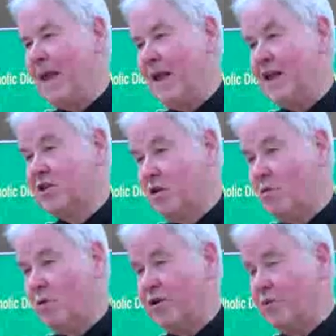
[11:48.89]
That's
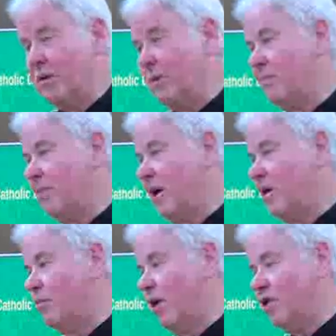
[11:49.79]
not what Newman meant by
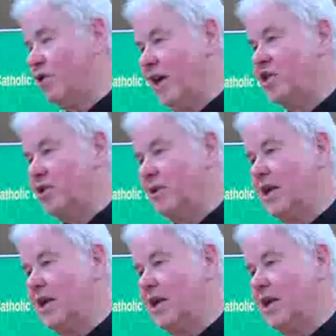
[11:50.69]
liberal education.